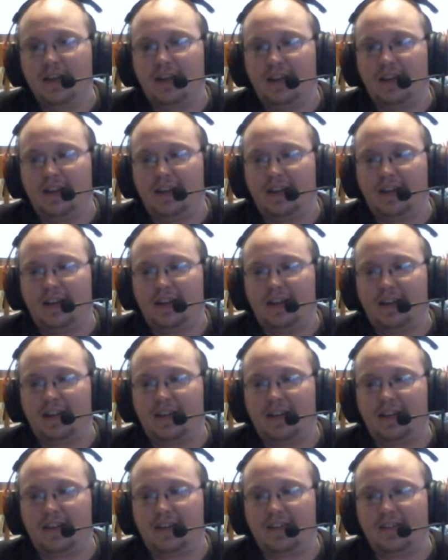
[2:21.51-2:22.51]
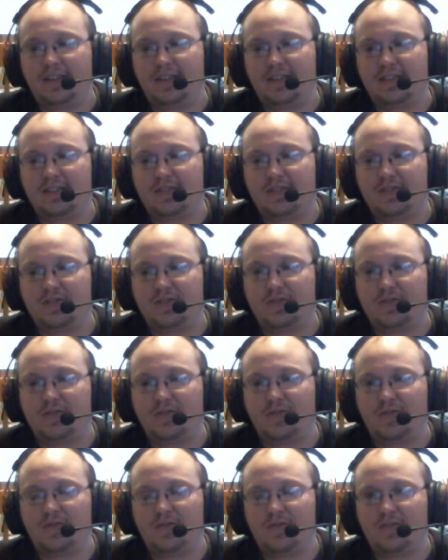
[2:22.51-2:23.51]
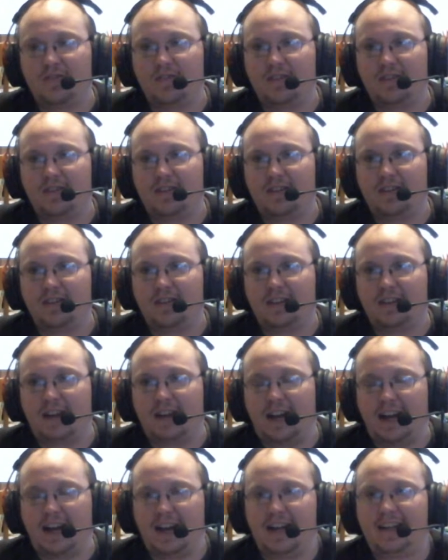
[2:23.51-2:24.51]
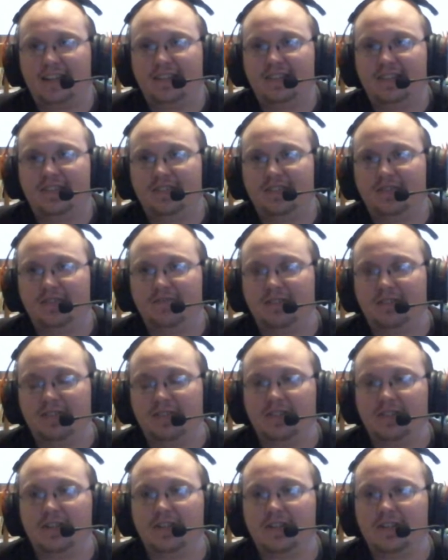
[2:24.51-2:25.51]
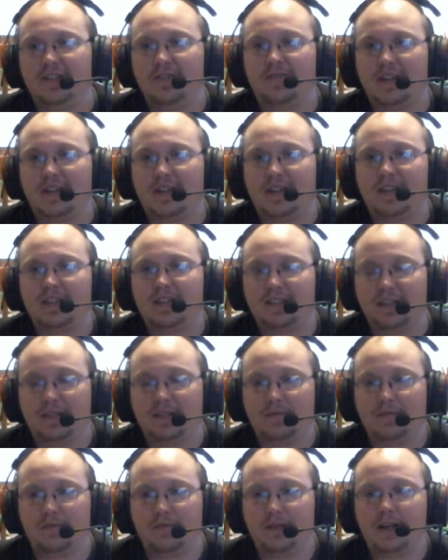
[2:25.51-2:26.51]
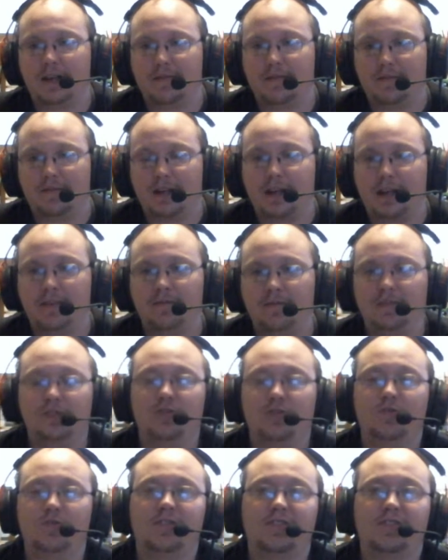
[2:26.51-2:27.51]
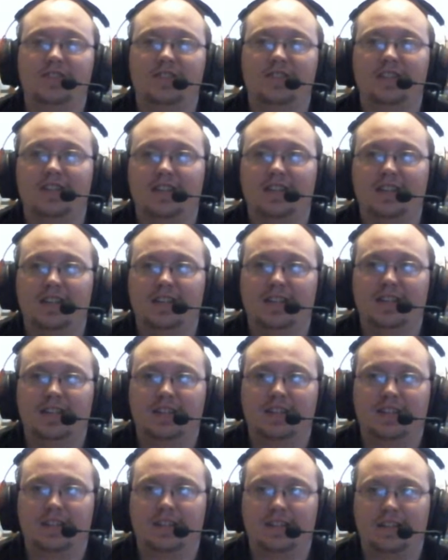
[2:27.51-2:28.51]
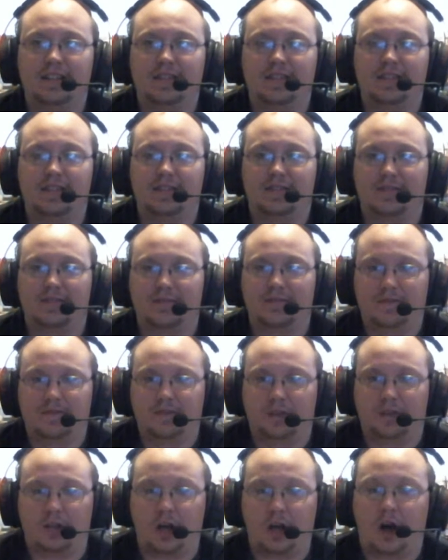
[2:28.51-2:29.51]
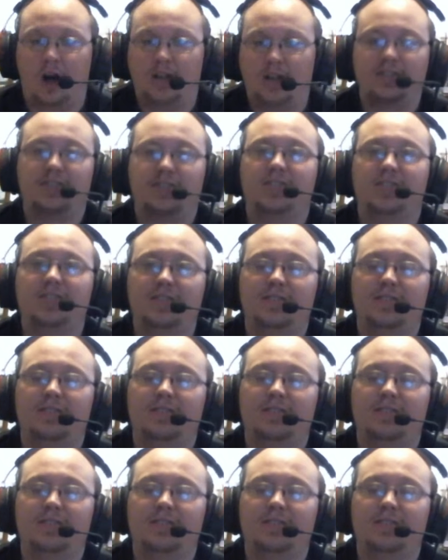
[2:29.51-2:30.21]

And so I had to deal with another fact of life and having choice is loss.